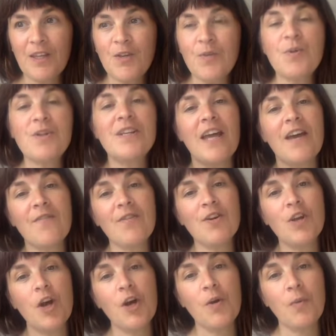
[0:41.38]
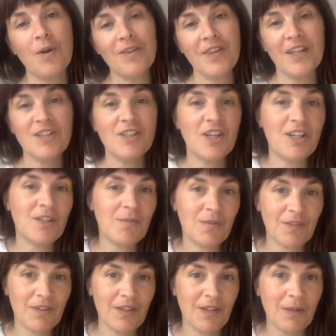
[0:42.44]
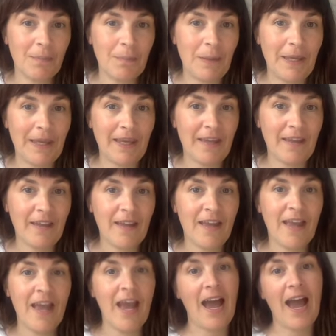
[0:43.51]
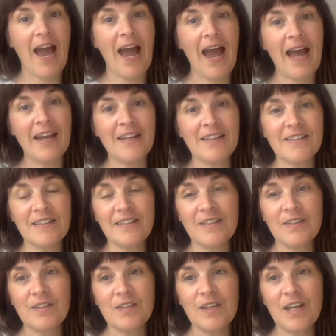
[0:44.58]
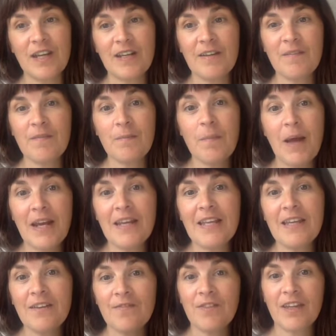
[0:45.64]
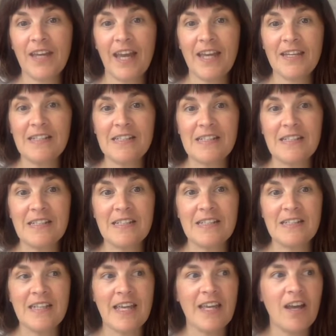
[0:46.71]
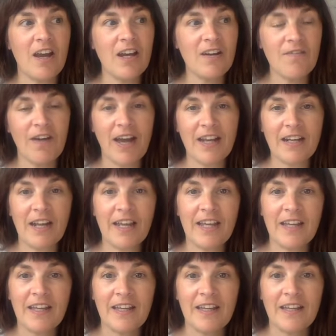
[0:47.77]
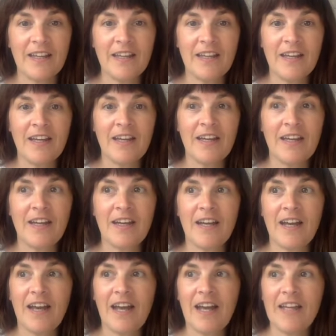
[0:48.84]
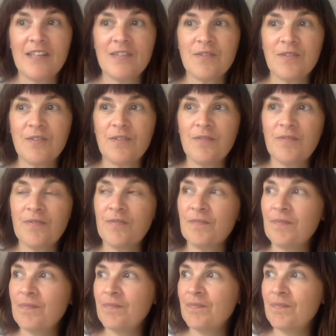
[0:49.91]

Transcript: you would never know what their journey was going to be. And in many of the cases, they kind of had a sort of